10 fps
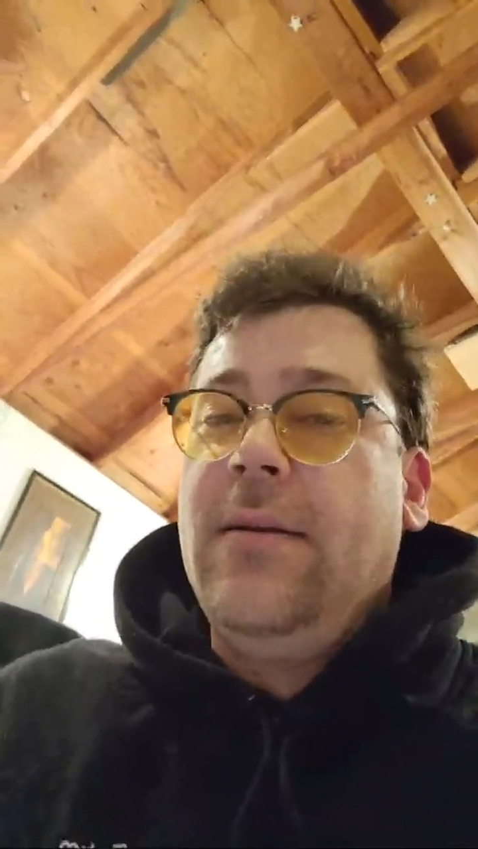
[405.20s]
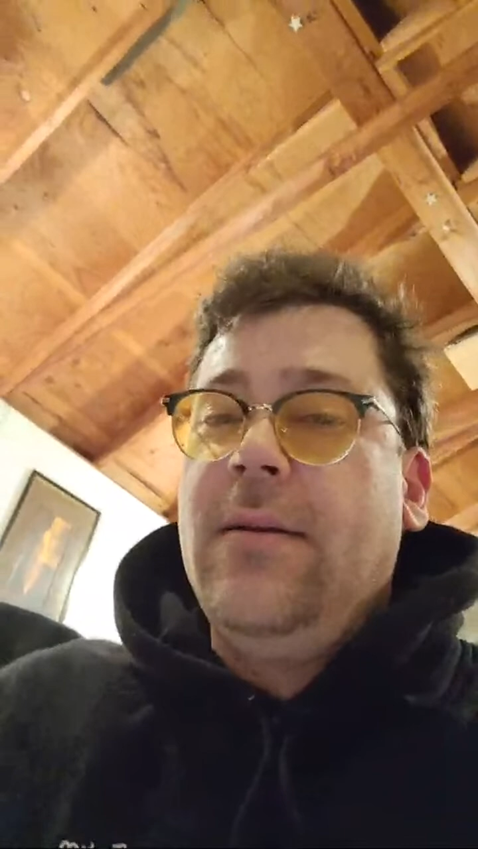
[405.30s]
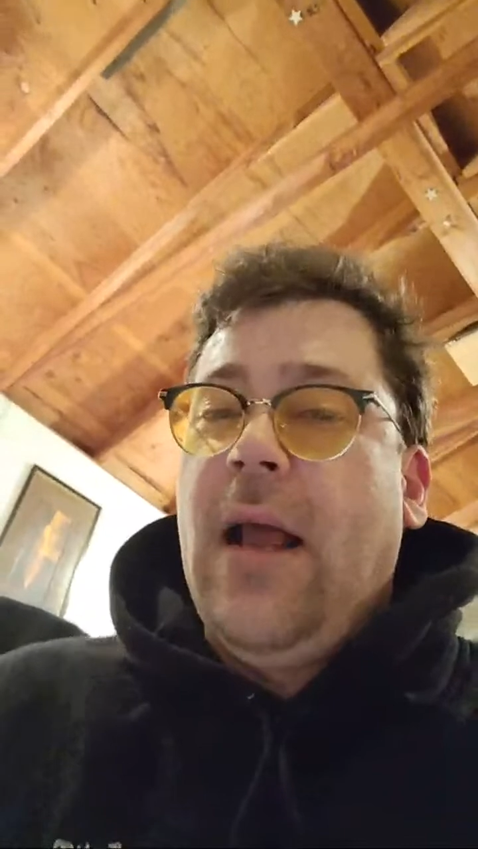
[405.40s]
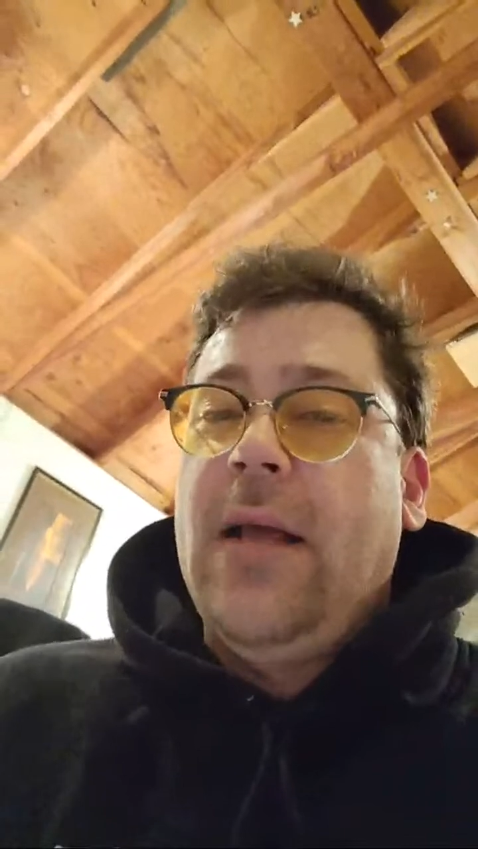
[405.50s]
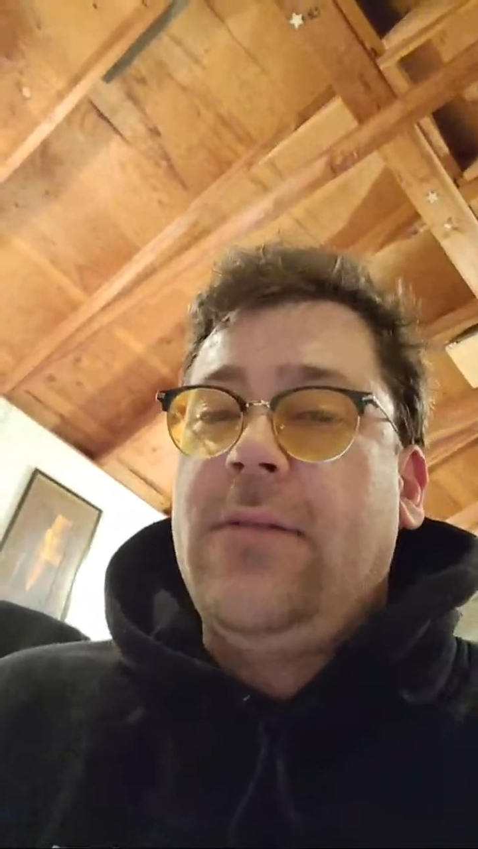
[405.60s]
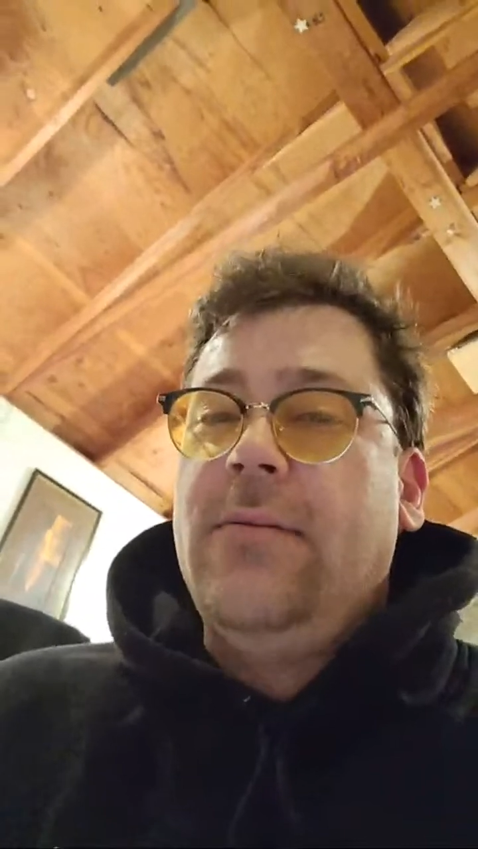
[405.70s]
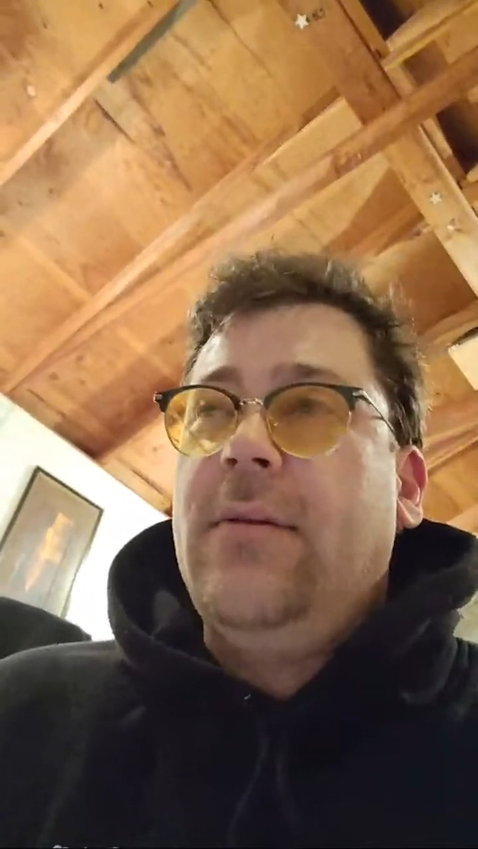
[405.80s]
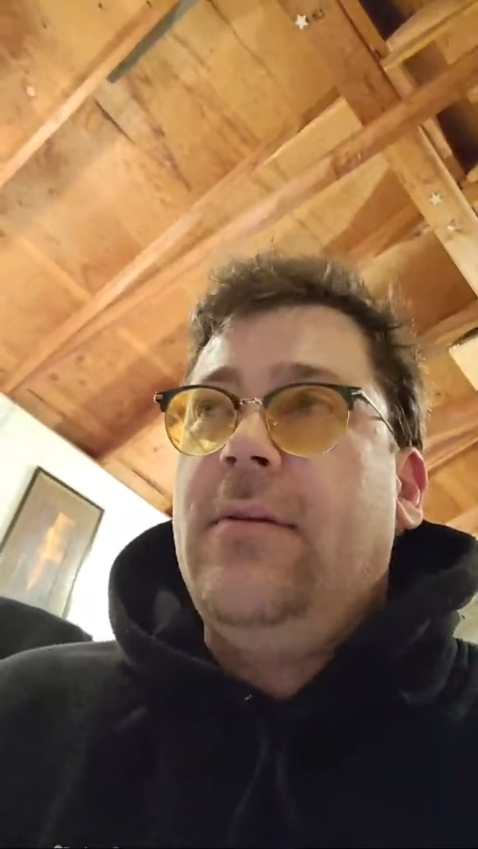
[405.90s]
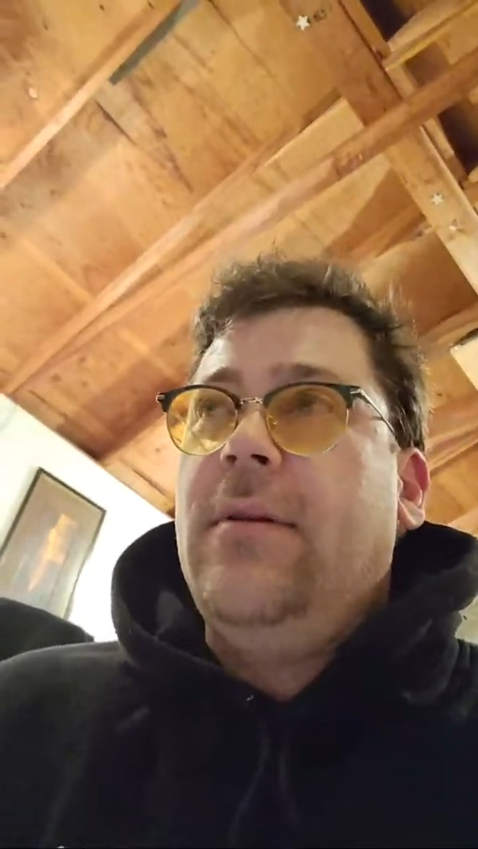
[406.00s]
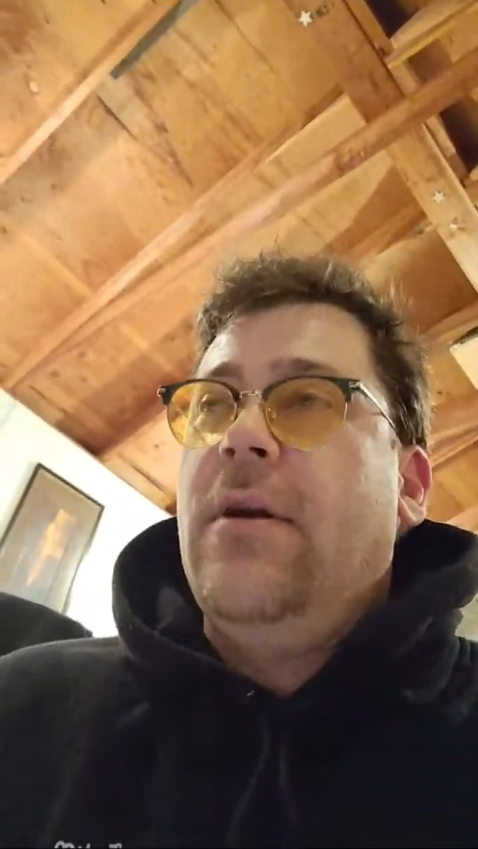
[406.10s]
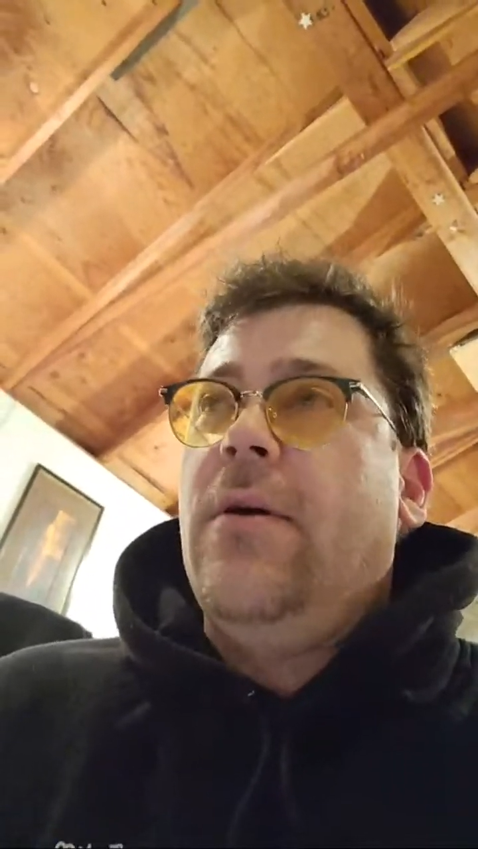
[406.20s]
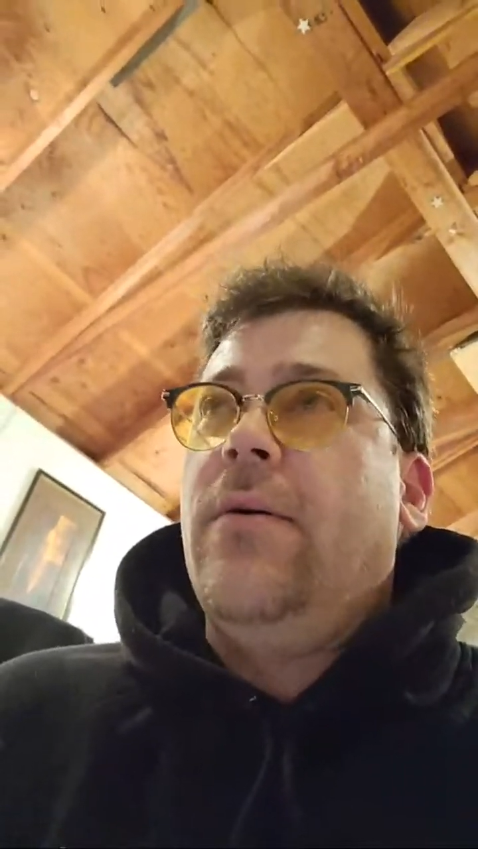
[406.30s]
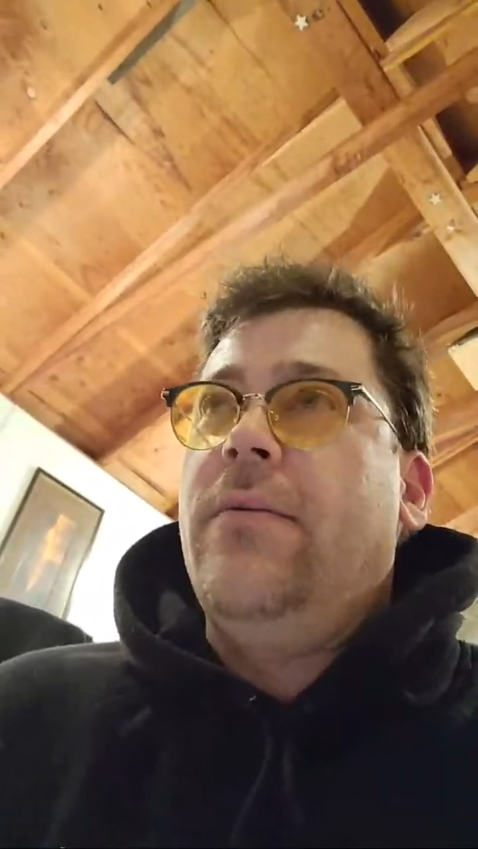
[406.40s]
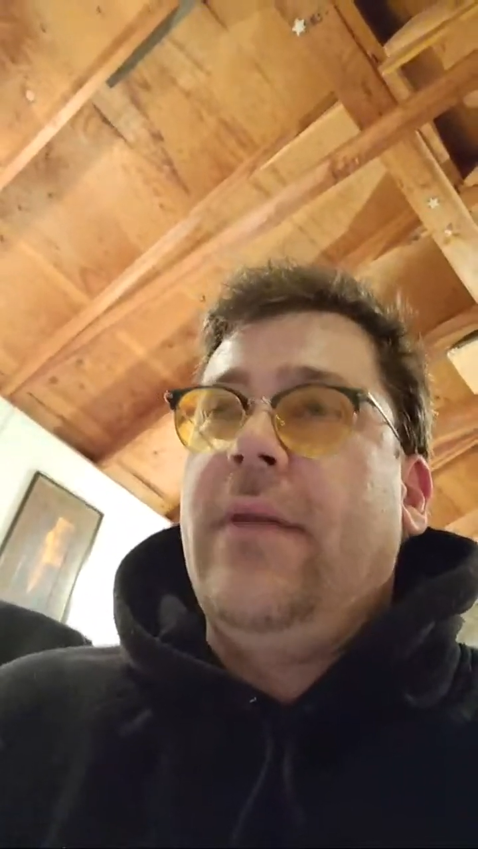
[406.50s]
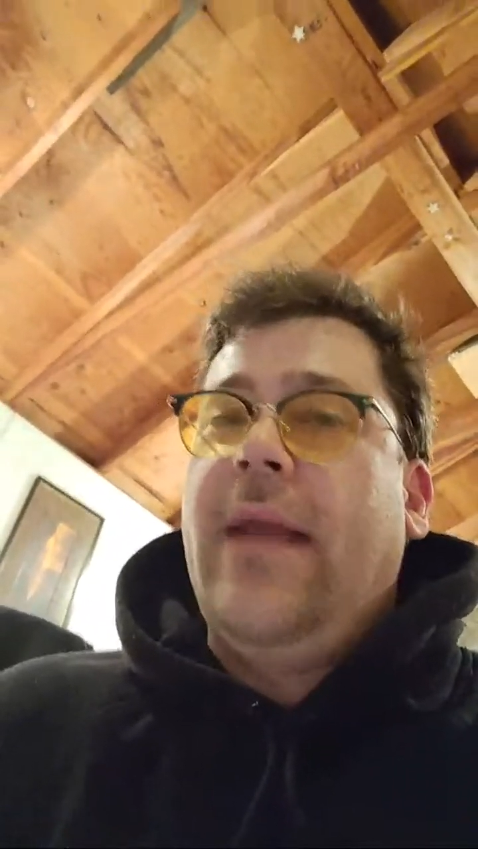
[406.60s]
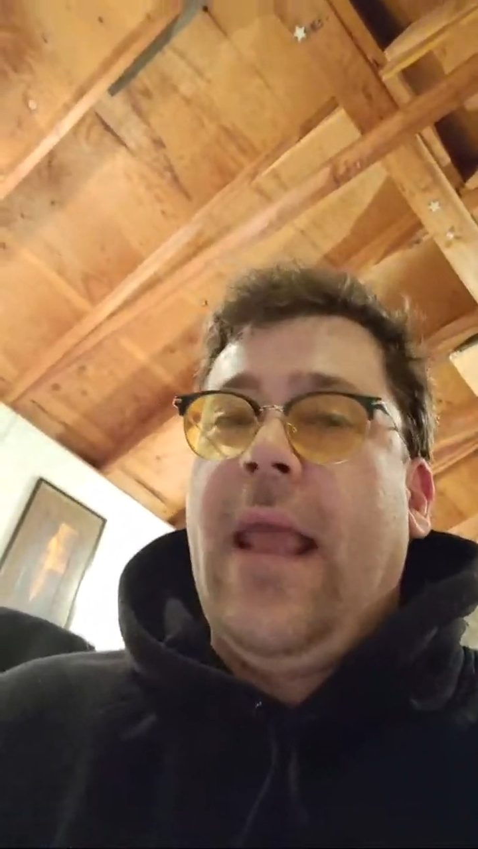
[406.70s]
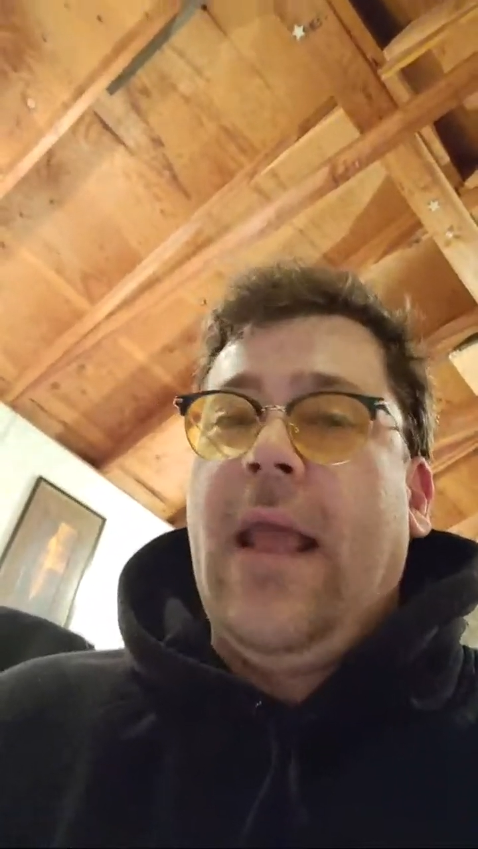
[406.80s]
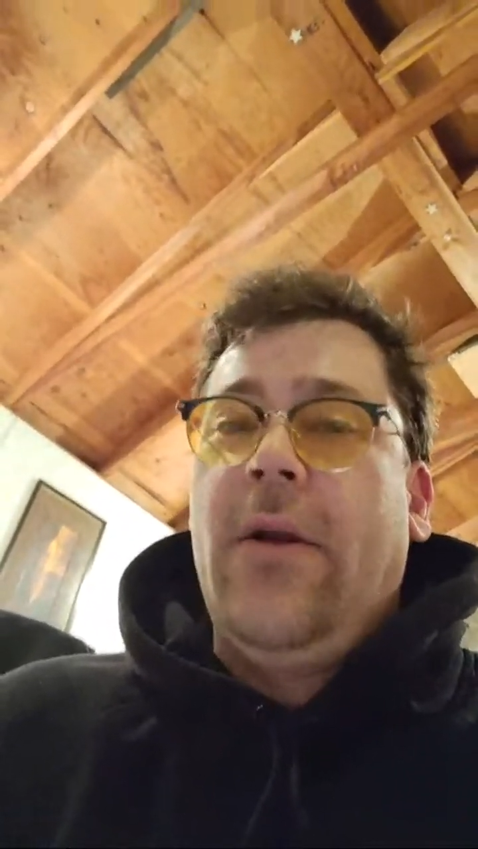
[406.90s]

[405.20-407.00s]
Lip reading: has they can't